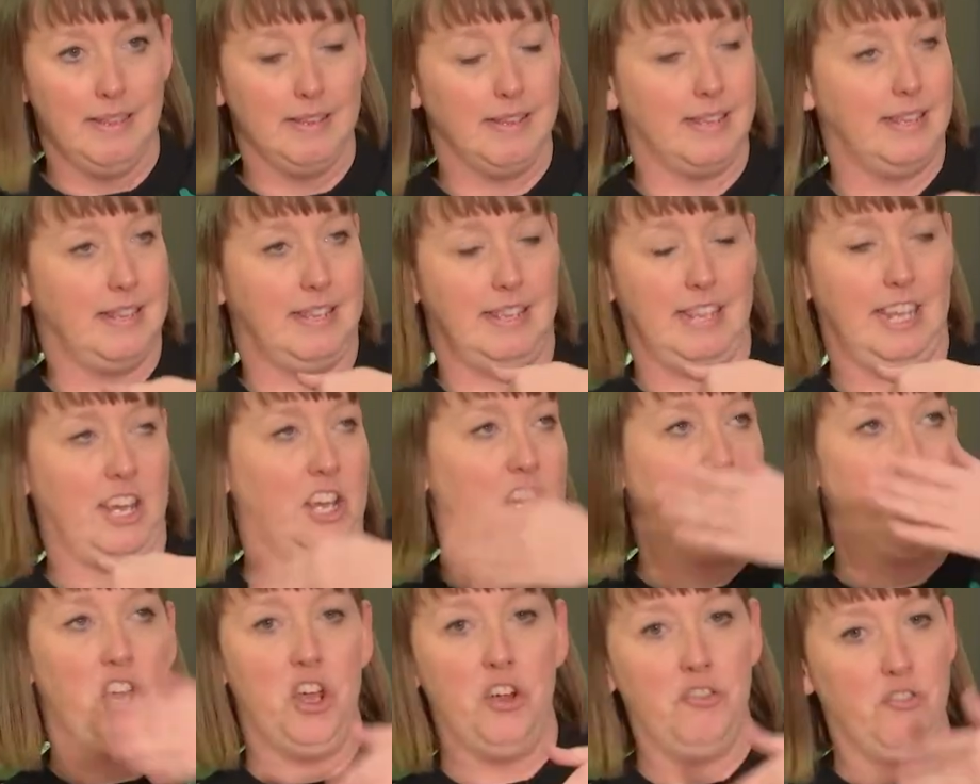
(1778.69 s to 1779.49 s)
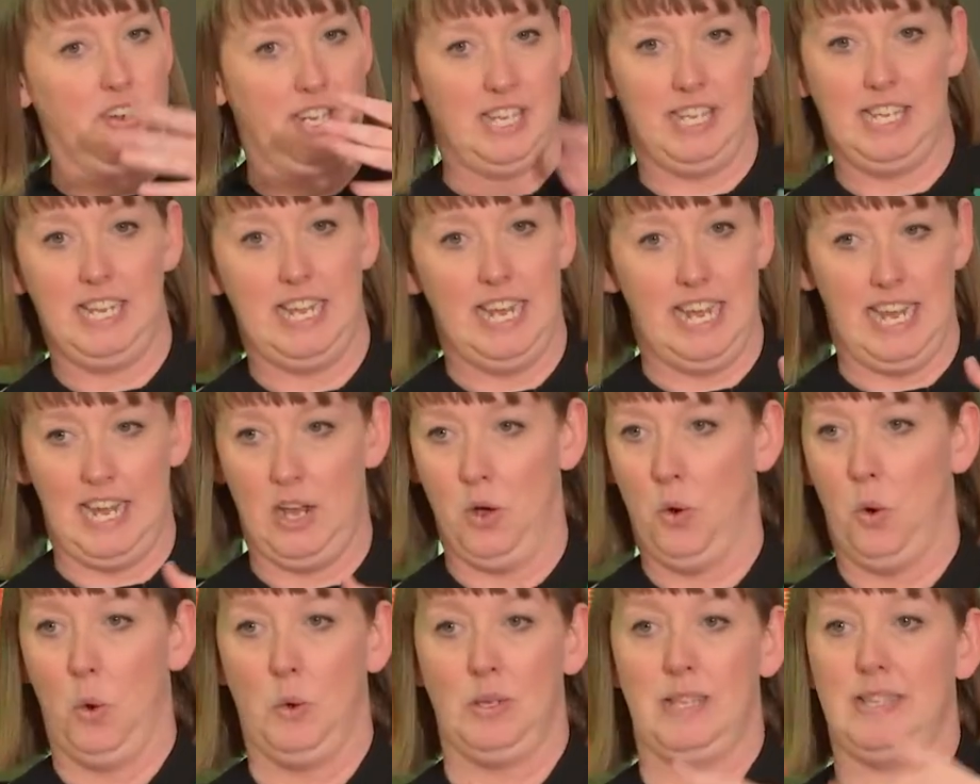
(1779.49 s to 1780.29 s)

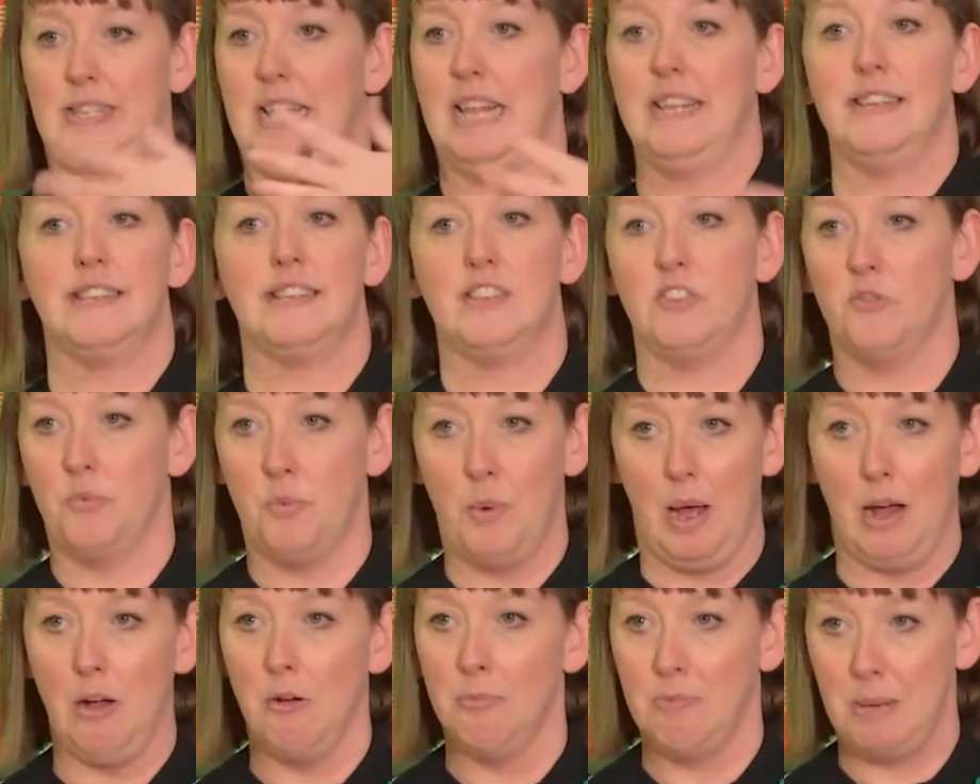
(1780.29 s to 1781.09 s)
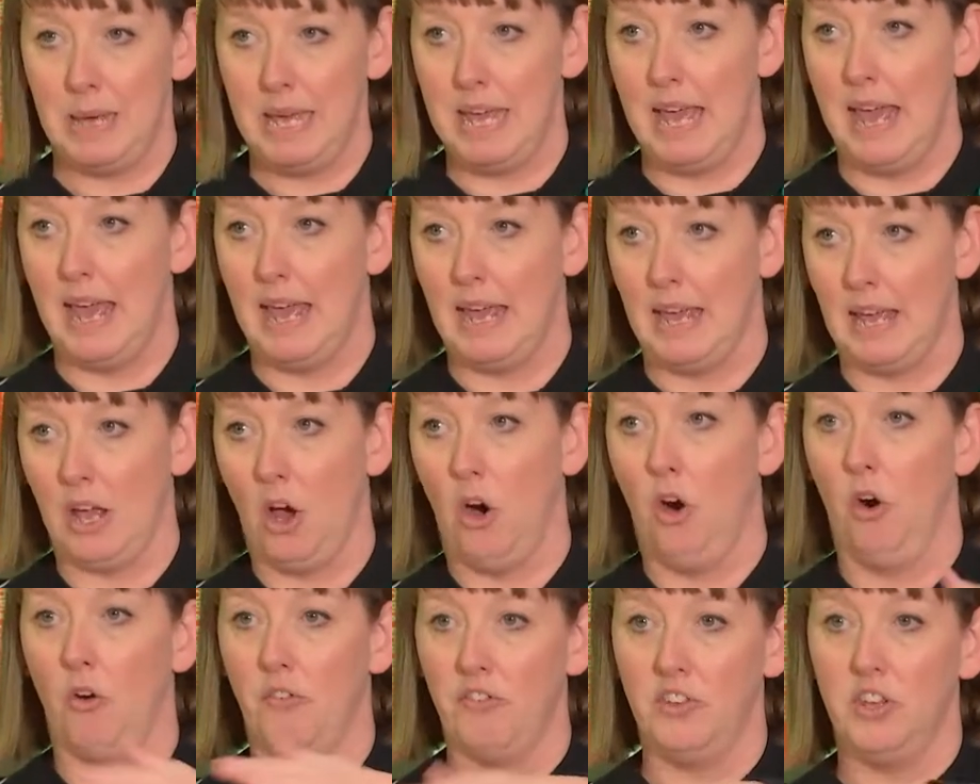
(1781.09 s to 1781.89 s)
security or sense of
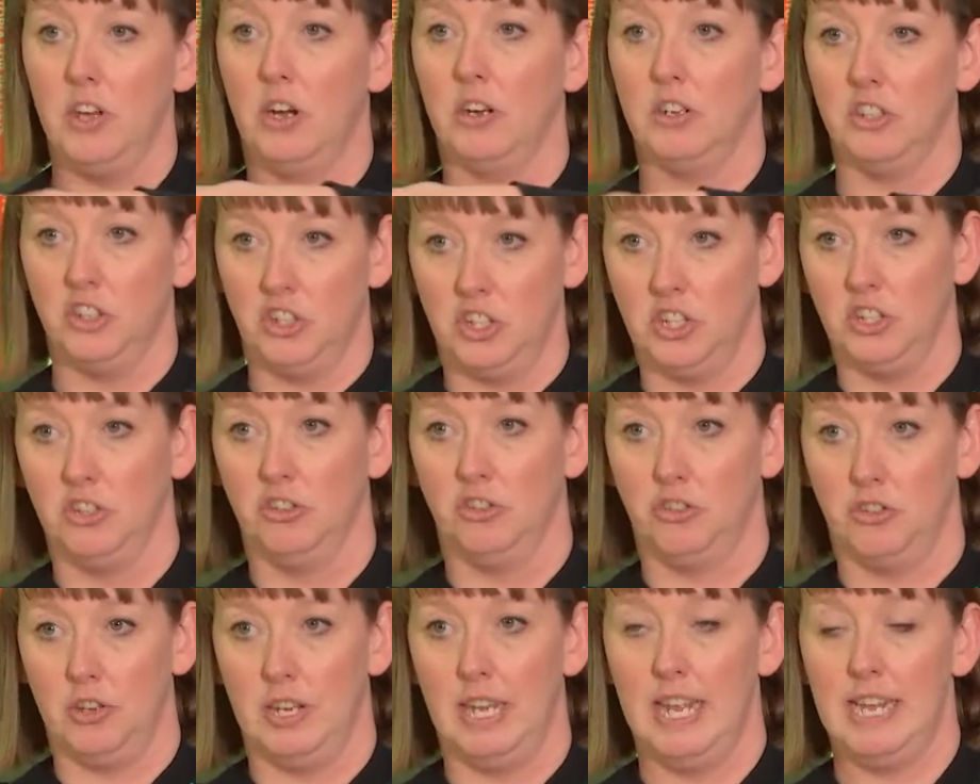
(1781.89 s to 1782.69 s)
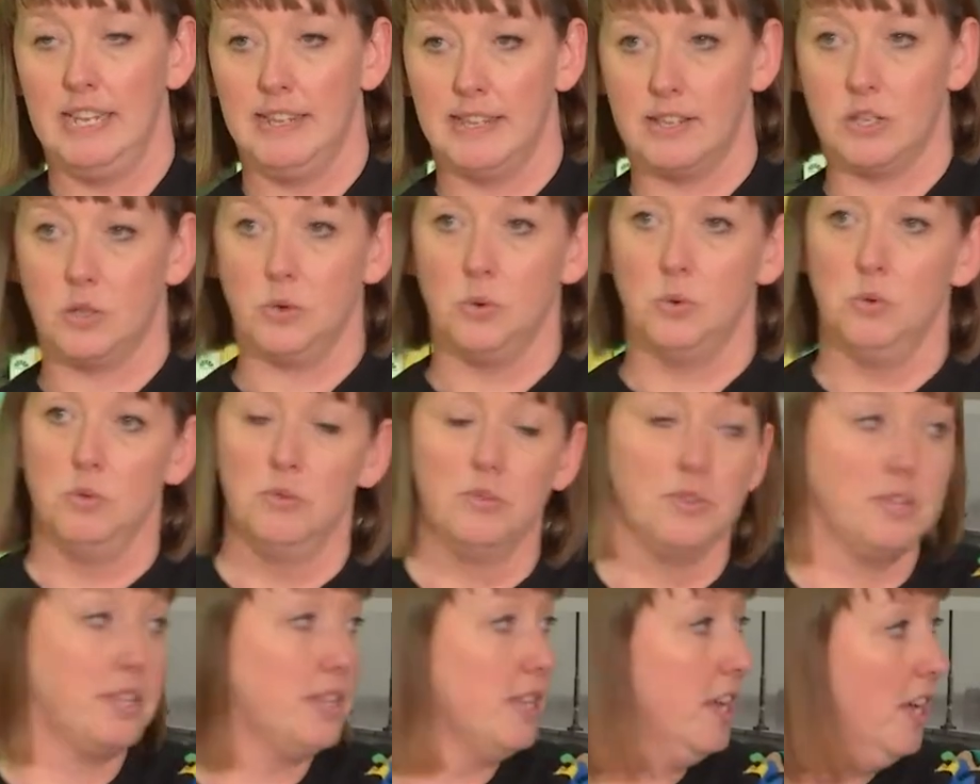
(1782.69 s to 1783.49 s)
well-being of young children in
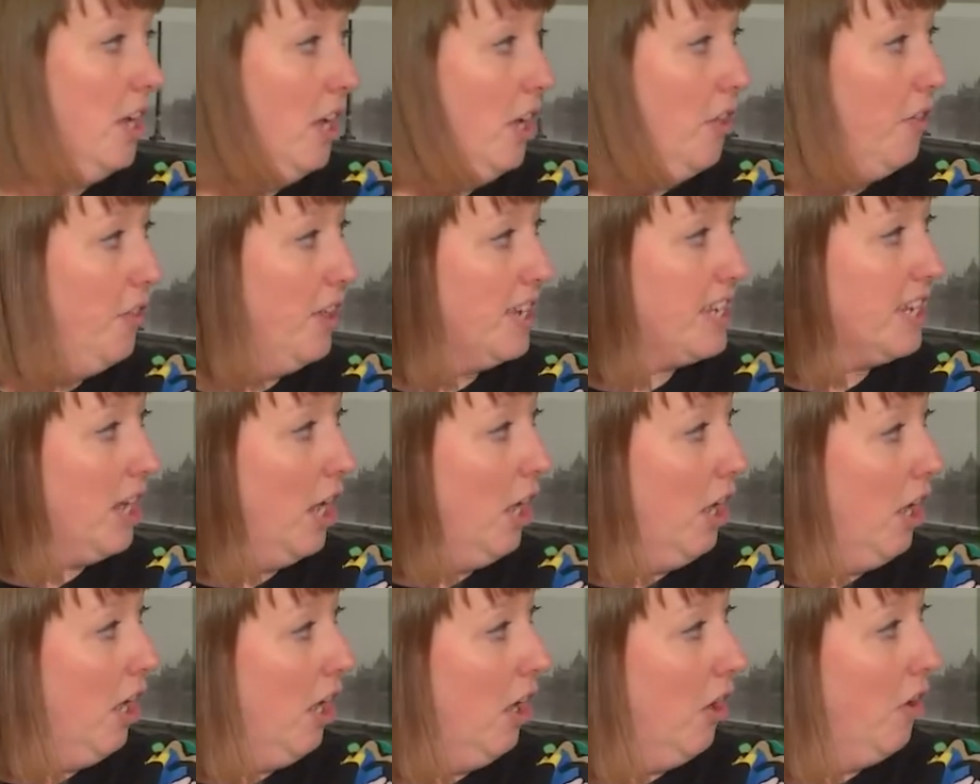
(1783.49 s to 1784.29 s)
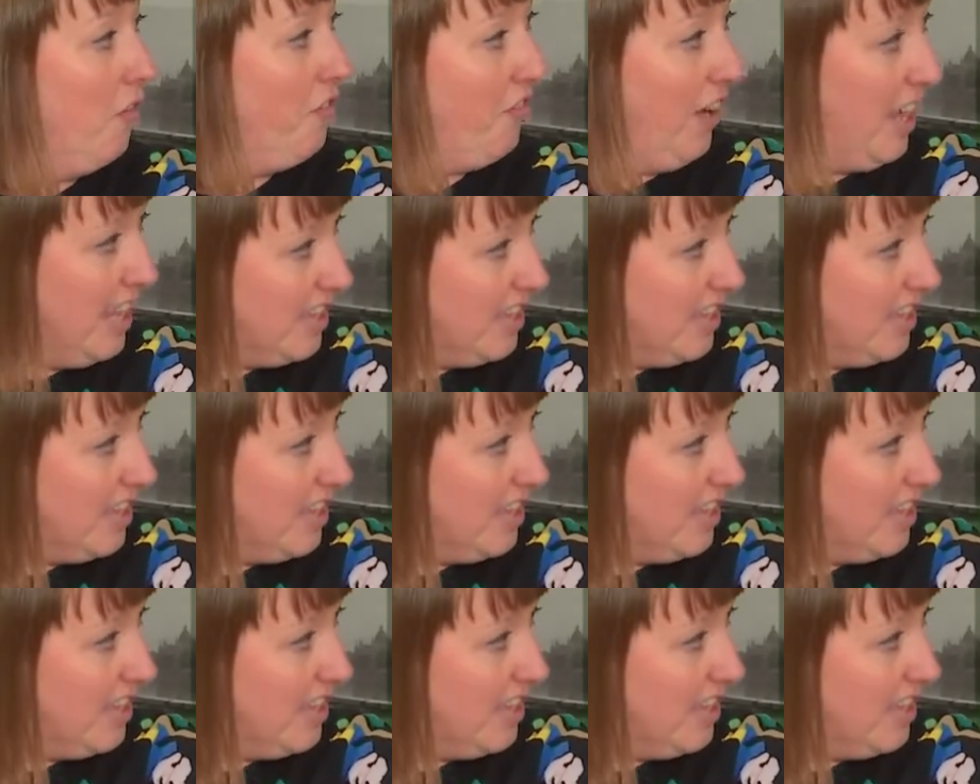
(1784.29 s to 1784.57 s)
schools that are